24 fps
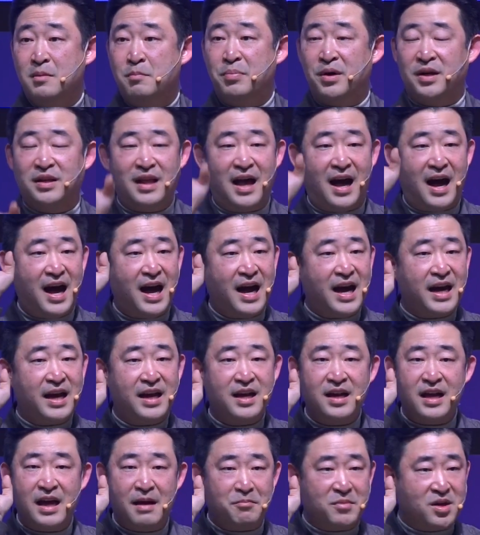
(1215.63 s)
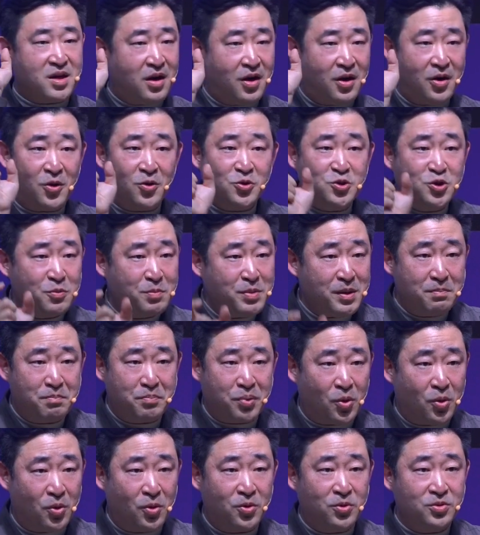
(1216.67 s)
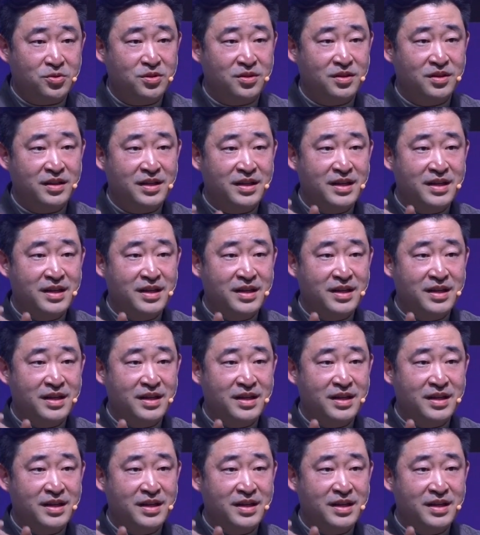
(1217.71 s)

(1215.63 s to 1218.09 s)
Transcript: but I am called to be bold,